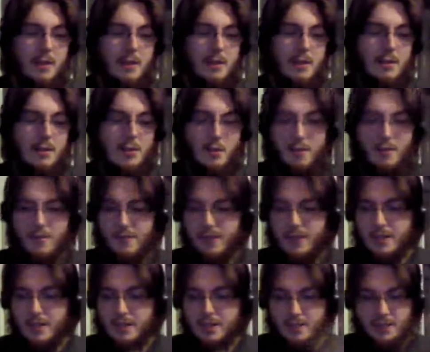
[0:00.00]
so
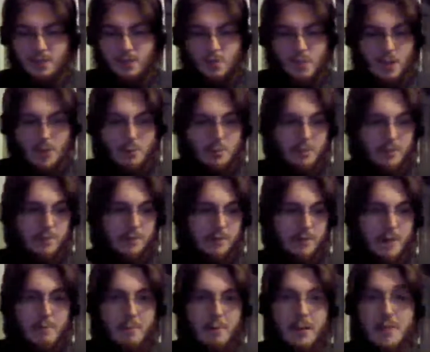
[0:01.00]
Veelas, werewolves,
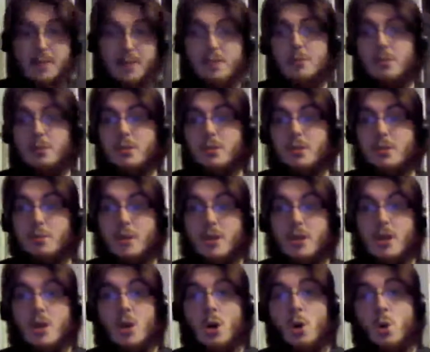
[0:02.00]
vampires, that's the ones that we
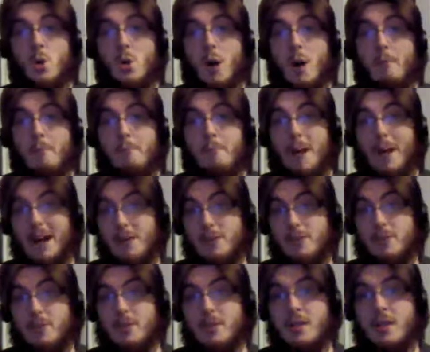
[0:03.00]
know
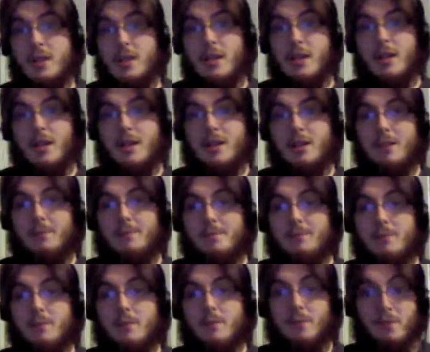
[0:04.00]
about
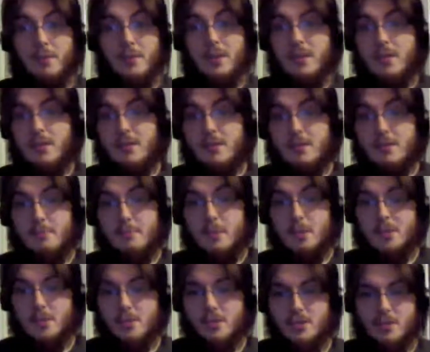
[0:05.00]
for these
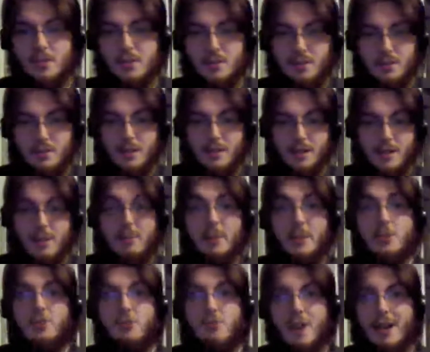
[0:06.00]
monsters and that are
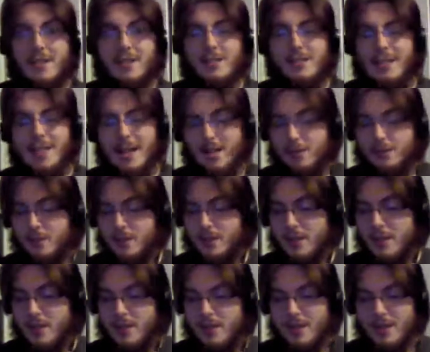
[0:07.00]
being tracked down.
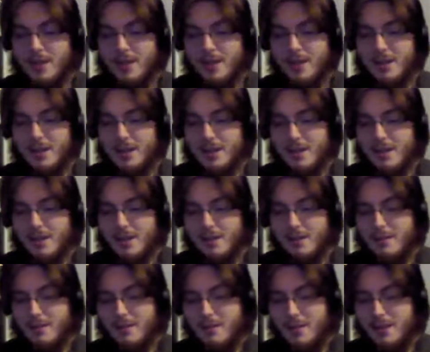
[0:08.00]

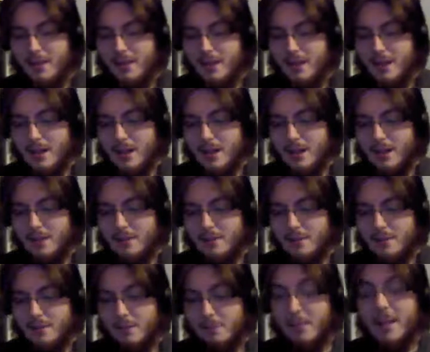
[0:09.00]
The
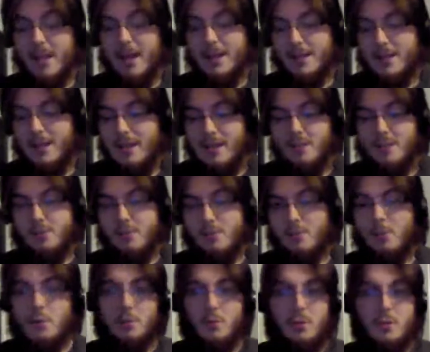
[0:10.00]
plan is
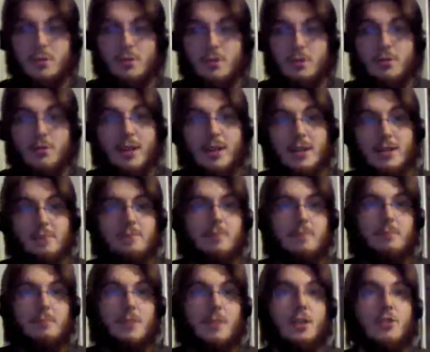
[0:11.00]
Grimwald wants to track them,
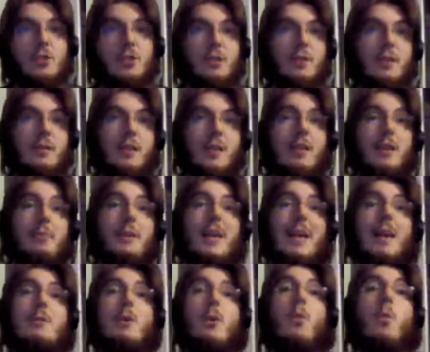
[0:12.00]
make sure that they can be
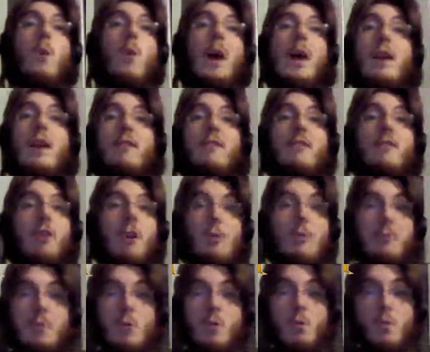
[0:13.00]
kept away
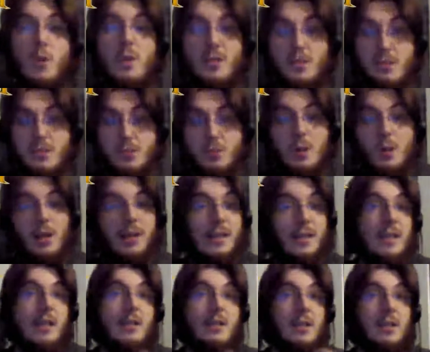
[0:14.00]
from wizards while
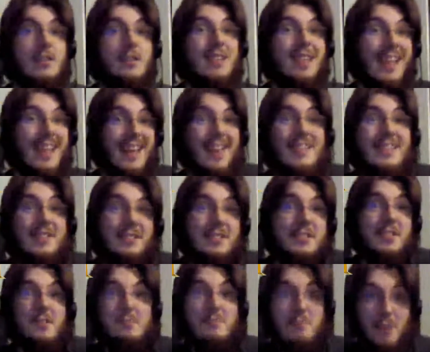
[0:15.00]
he does
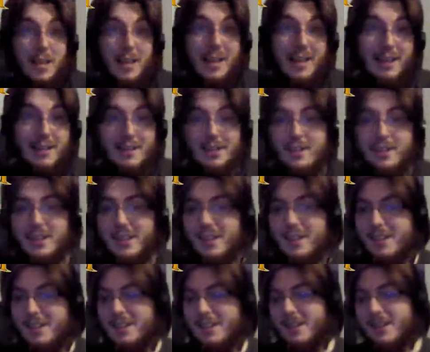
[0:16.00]
his plan.
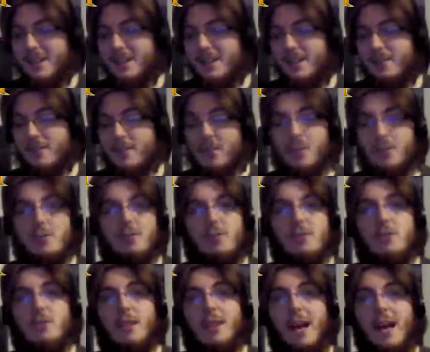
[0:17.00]
For those of
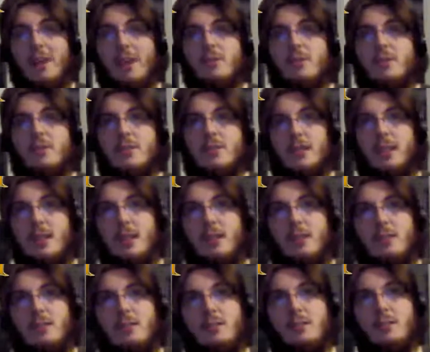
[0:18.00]
you that haven't
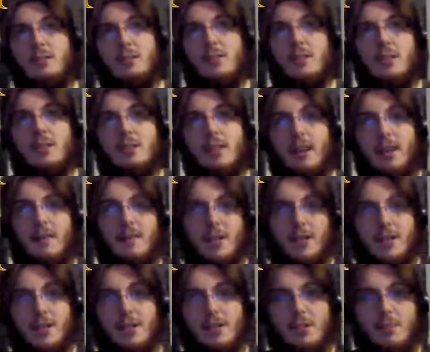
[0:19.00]
seen the second
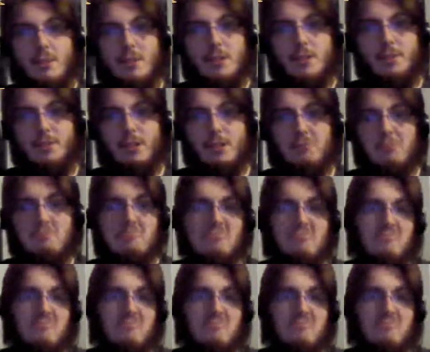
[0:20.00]
Fantastic Beasts film,